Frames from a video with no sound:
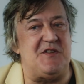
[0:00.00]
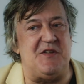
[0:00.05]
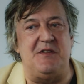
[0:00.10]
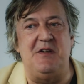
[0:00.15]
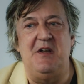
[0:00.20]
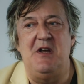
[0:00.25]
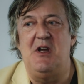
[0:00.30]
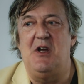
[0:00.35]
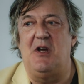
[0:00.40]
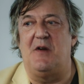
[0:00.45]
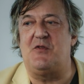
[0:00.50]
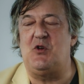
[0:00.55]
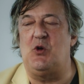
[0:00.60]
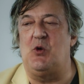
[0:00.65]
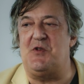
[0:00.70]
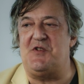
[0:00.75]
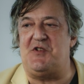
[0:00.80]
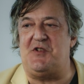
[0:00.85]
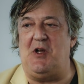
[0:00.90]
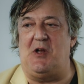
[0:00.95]
And of
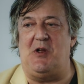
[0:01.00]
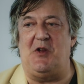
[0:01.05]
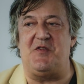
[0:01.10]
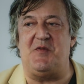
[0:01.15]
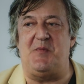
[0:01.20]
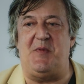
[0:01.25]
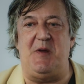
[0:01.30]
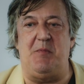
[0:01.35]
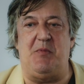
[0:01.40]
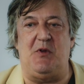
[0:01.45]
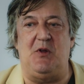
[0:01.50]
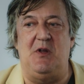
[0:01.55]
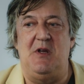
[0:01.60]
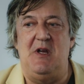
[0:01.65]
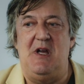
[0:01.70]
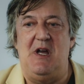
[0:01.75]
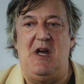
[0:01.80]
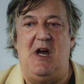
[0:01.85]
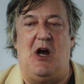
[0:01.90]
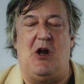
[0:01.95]
course, a lot of people
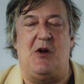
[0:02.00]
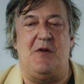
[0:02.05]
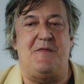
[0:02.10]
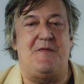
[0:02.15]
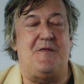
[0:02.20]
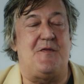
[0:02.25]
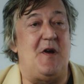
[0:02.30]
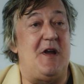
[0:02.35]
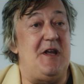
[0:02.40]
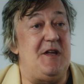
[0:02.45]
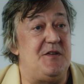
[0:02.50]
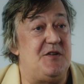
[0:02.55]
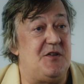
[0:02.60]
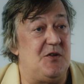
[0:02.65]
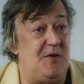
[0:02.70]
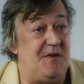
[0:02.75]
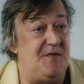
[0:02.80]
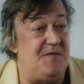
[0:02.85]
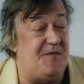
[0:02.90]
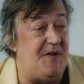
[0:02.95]
are afraid to
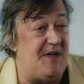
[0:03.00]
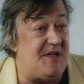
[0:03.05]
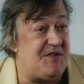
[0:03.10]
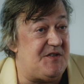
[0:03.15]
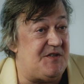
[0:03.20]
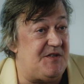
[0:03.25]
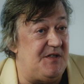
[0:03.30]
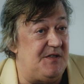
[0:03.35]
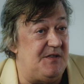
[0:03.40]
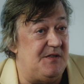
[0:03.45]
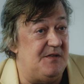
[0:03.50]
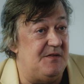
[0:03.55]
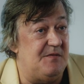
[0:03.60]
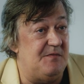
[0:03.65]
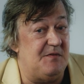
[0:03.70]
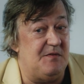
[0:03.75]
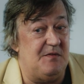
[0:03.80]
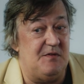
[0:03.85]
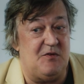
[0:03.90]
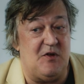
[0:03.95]
invest
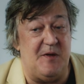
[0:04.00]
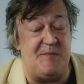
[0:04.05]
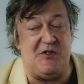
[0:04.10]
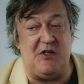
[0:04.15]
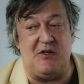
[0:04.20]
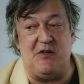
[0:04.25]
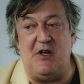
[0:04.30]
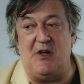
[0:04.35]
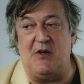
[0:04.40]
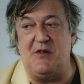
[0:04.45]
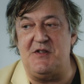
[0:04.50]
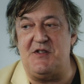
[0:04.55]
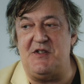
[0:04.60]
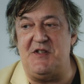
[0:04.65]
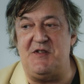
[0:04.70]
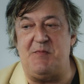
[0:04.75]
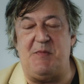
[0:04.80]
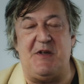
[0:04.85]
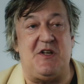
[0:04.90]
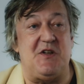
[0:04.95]
in
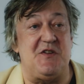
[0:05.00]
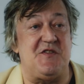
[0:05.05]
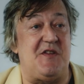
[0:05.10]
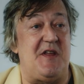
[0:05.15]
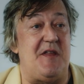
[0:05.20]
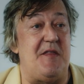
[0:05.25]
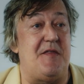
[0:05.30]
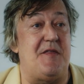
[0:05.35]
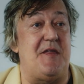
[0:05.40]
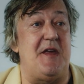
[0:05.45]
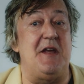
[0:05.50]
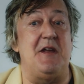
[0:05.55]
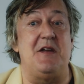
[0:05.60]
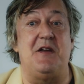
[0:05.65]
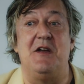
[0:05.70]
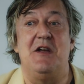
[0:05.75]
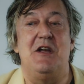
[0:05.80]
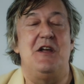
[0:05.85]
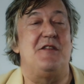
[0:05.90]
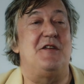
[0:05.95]
cryptocurrencies because they think
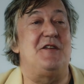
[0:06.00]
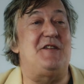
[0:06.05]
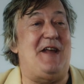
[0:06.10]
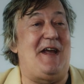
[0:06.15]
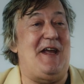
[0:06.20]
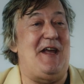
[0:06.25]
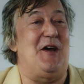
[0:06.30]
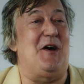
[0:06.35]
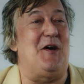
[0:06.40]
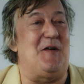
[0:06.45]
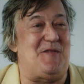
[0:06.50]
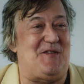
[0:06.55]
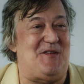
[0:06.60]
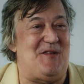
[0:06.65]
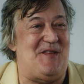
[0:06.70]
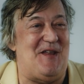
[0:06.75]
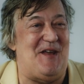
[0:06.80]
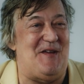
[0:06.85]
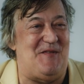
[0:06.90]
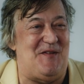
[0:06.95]
the day after
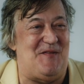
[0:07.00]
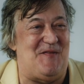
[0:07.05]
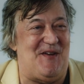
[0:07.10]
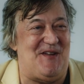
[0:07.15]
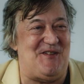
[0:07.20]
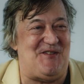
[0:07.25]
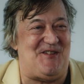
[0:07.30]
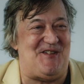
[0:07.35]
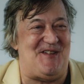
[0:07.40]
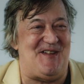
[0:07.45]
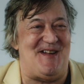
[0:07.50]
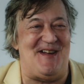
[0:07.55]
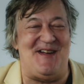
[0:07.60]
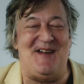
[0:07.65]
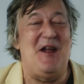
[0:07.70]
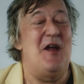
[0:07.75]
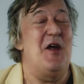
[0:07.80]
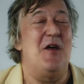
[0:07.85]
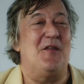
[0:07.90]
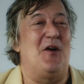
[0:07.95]
they've invested in it,
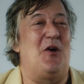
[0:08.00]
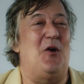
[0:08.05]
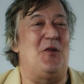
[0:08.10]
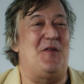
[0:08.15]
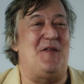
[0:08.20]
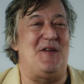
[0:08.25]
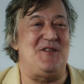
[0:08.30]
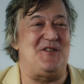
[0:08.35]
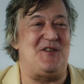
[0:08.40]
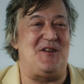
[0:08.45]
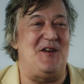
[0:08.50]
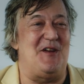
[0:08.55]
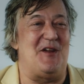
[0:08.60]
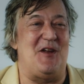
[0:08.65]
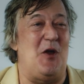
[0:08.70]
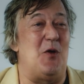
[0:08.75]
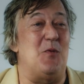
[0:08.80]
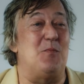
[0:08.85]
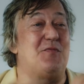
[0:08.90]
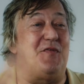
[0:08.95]
the whole thing's going to
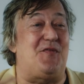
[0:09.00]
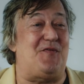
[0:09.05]
go